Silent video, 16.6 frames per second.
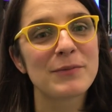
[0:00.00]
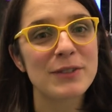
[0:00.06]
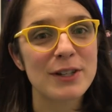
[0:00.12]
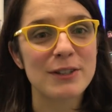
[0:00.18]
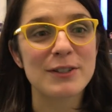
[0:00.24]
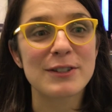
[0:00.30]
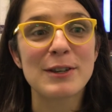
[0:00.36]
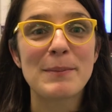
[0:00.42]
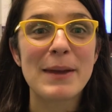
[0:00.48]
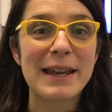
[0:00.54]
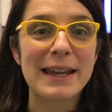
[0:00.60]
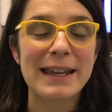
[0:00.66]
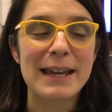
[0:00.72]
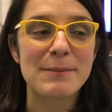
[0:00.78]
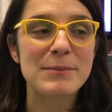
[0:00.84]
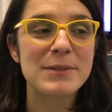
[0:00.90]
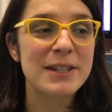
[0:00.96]
to
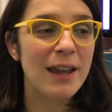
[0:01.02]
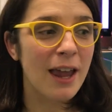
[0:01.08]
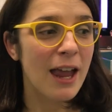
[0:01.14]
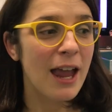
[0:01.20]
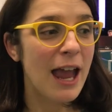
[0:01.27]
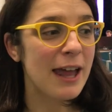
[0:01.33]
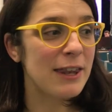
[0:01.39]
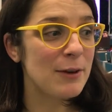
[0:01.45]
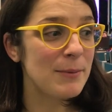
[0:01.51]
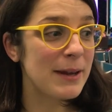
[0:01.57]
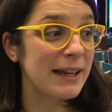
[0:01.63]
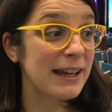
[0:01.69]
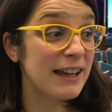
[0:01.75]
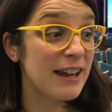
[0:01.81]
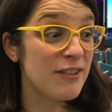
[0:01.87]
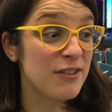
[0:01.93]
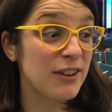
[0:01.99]
make games, and they're
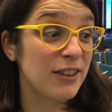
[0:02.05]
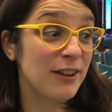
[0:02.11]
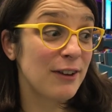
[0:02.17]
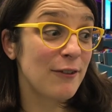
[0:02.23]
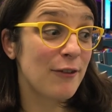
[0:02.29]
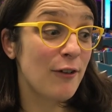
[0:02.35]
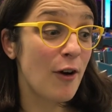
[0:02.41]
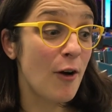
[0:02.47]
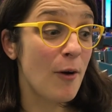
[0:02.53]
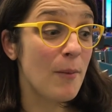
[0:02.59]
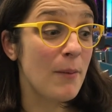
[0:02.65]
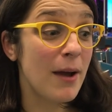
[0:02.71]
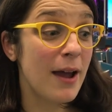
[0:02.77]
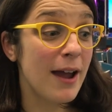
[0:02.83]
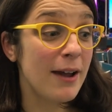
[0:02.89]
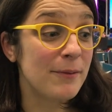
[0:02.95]
making everything from